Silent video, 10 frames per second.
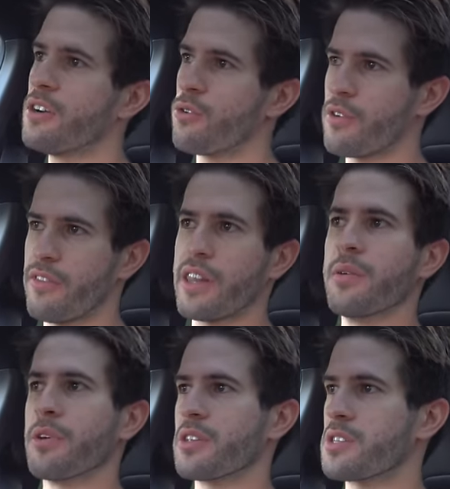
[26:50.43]
or find
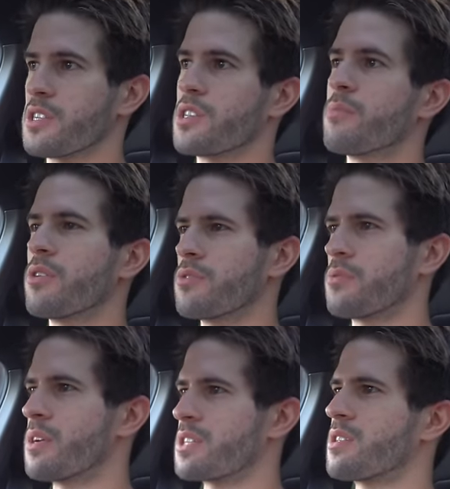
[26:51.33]
them on the system. It also
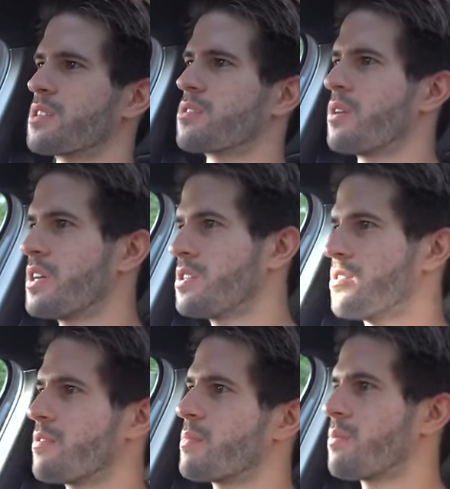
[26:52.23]
makes things quite easy
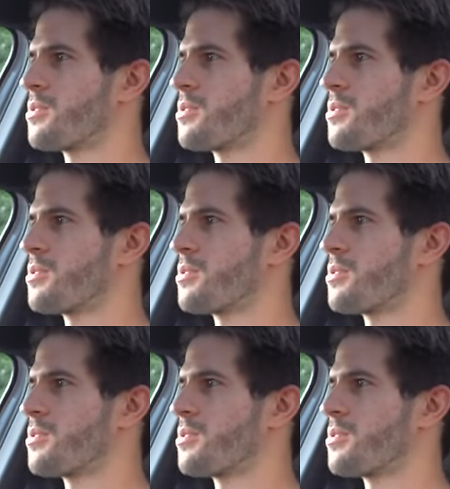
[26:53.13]
from that